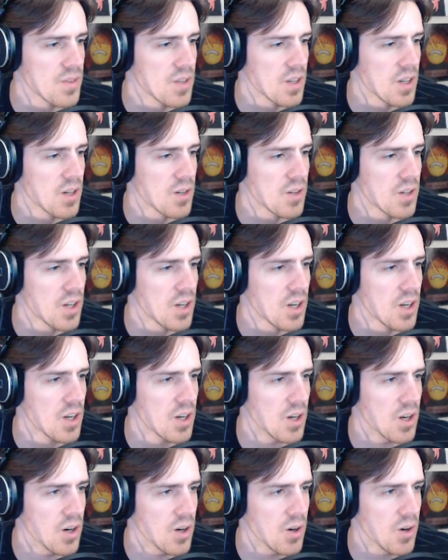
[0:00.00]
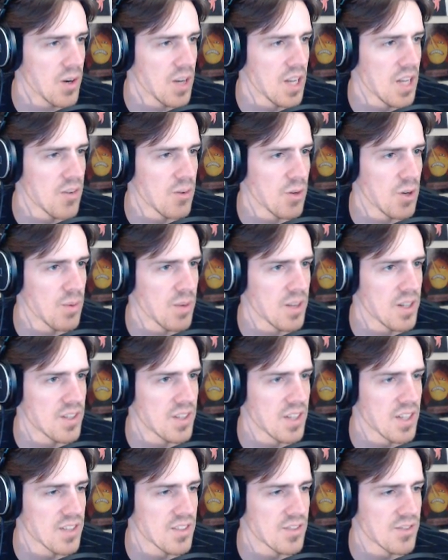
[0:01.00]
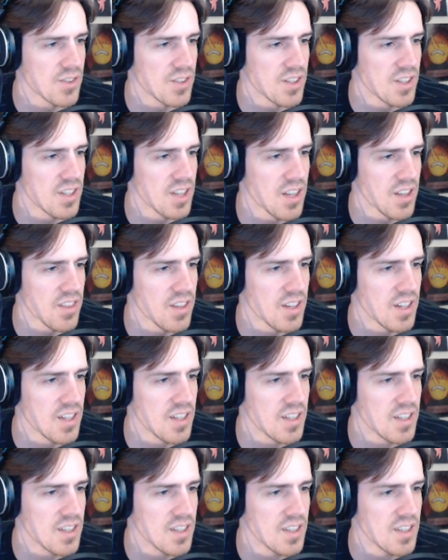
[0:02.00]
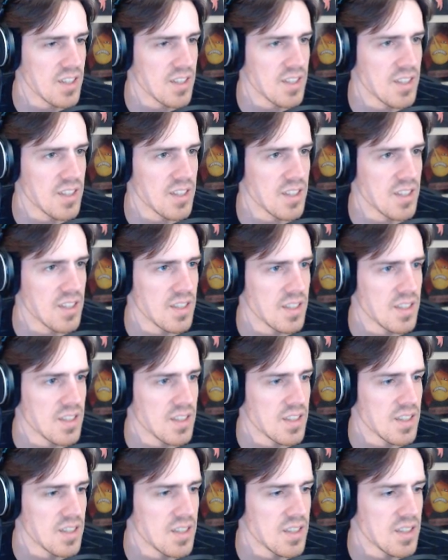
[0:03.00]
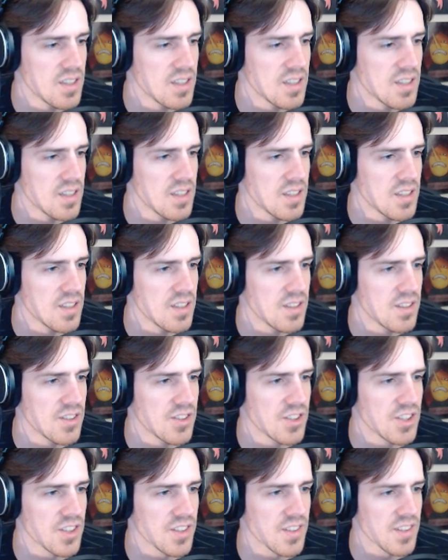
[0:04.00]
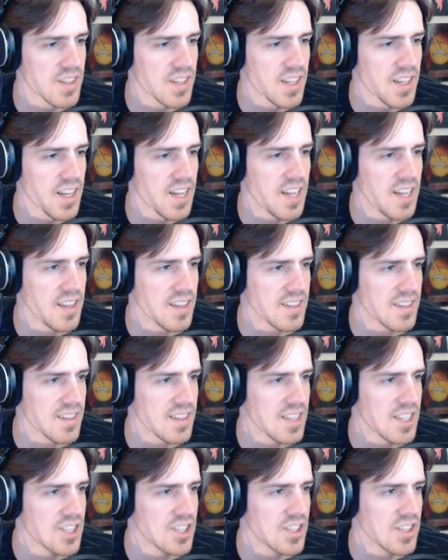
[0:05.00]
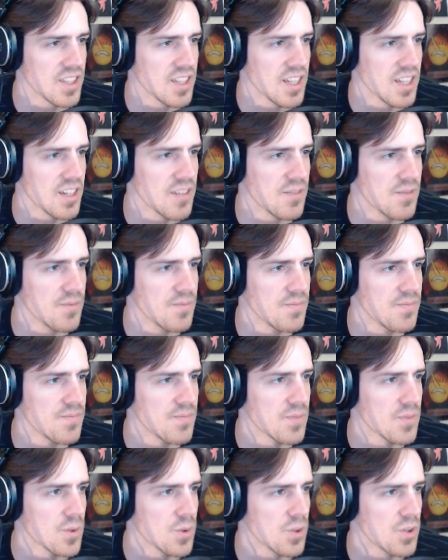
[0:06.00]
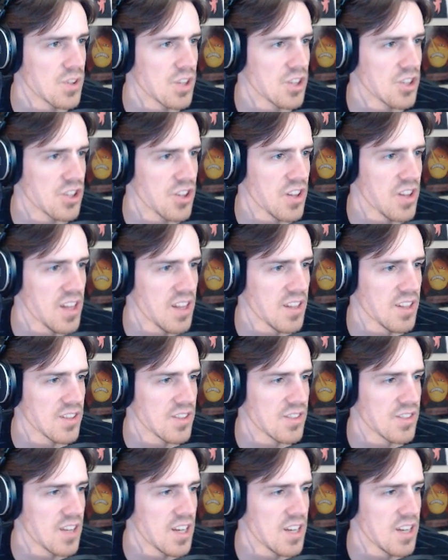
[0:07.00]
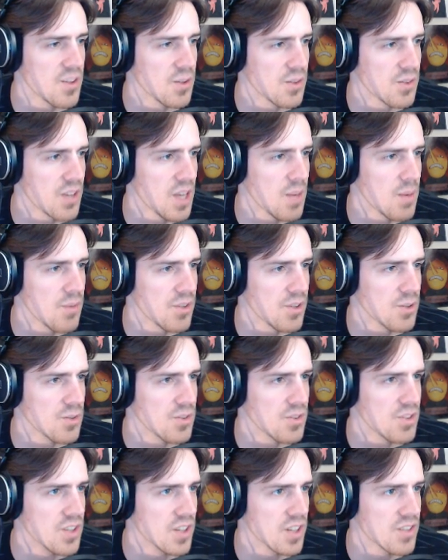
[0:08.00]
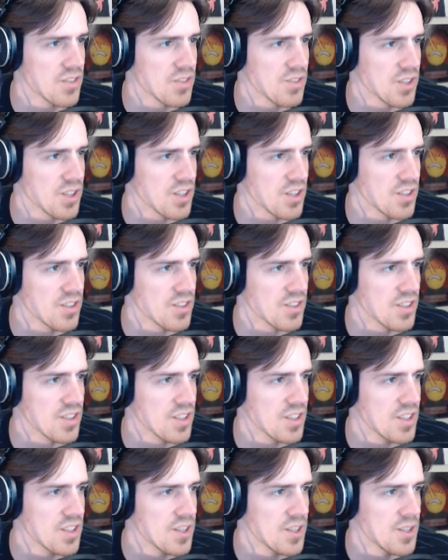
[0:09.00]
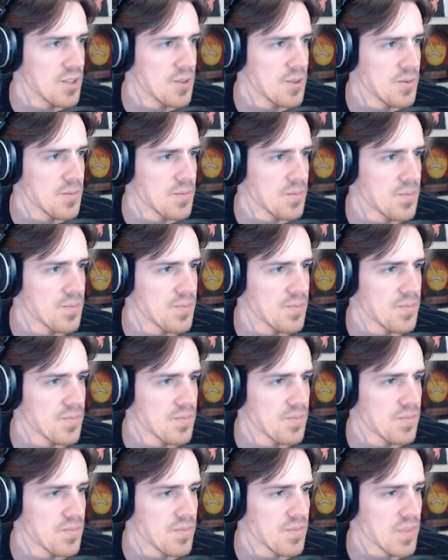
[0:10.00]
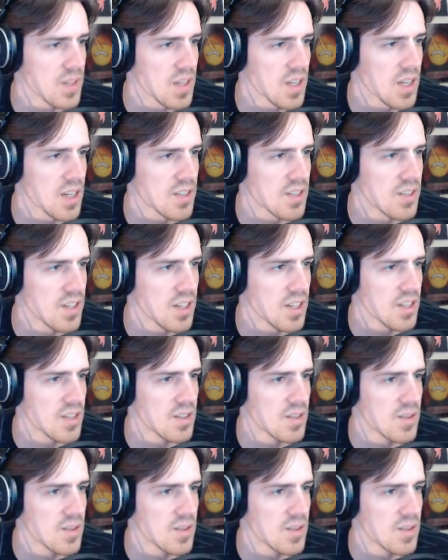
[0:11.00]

Oh no! I gave away my dust for nothing! It's just like Endless Legend again. Or Dungeon of the Endless. Any of those games that use dust for currency. God dang it.